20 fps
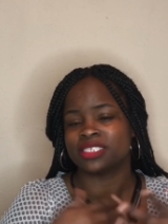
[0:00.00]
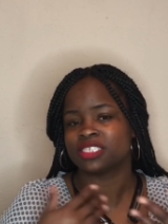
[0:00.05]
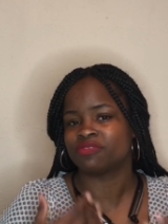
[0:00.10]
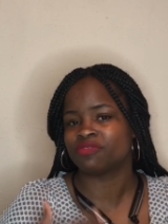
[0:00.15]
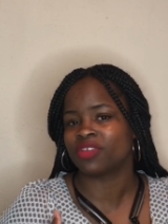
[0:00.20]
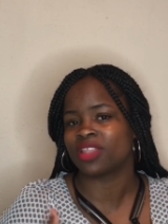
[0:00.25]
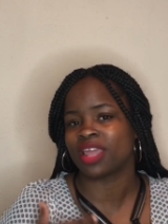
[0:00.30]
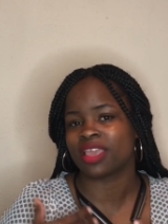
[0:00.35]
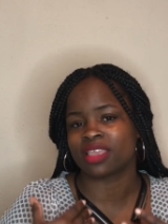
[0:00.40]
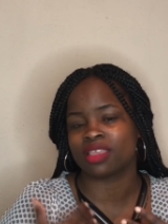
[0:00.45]
I just
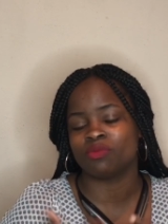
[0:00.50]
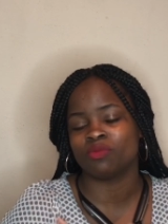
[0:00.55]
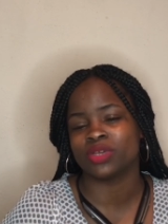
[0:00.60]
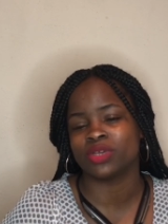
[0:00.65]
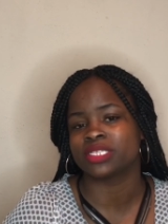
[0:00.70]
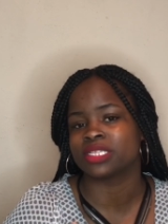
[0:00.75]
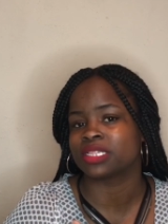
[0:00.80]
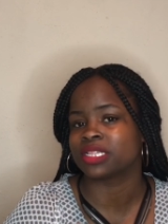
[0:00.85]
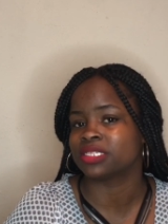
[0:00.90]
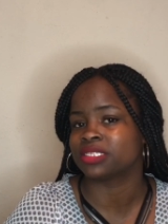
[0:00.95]
feel like it
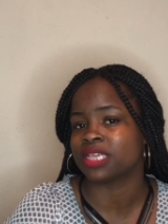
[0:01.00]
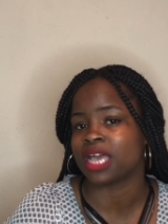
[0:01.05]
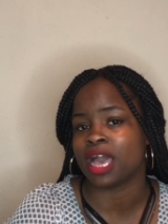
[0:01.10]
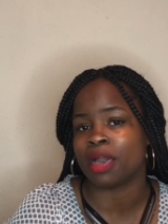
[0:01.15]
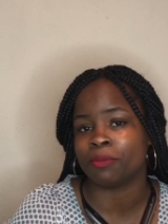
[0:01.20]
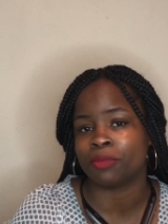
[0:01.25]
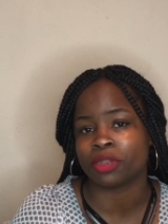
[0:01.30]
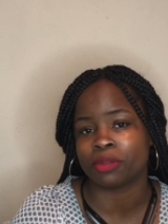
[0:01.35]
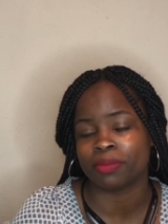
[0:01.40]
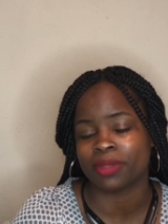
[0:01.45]
wasn't the
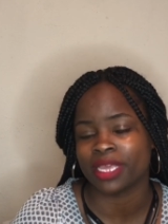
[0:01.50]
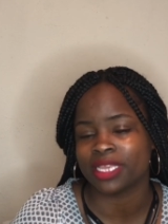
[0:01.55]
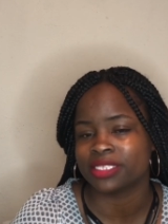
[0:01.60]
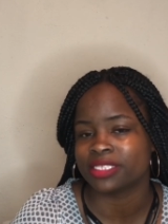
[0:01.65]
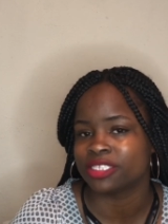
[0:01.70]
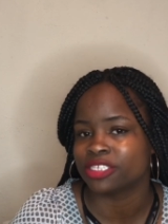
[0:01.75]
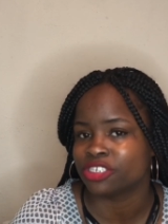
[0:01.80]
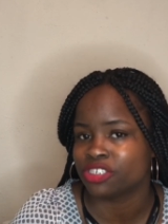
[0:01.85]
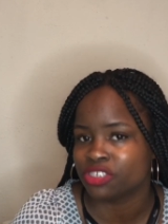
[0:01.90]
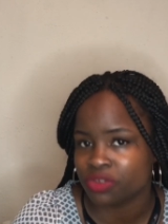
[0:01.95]
time or the
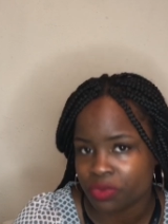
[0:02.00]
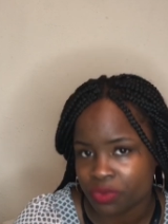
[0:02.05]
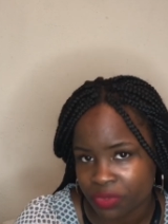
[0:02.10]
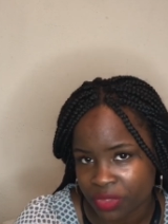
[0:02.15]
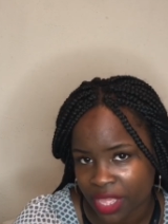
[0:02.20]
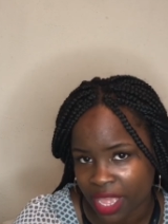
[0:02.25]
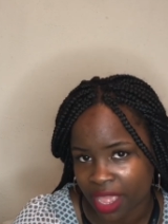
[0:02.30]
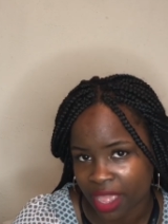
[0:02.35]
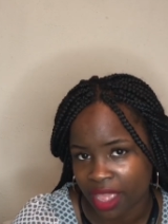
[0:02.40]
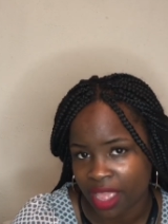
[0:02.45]
place to
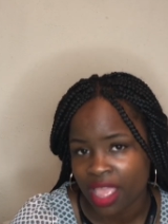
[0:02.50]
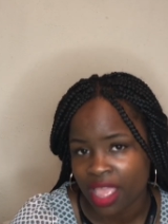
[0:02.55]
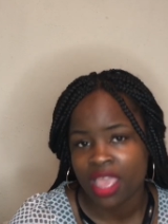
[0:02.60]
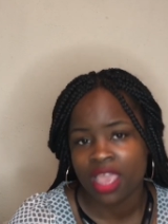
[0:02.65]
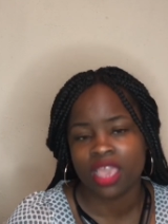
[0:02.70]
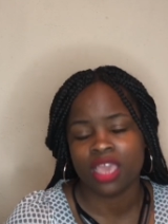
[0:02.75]
do that.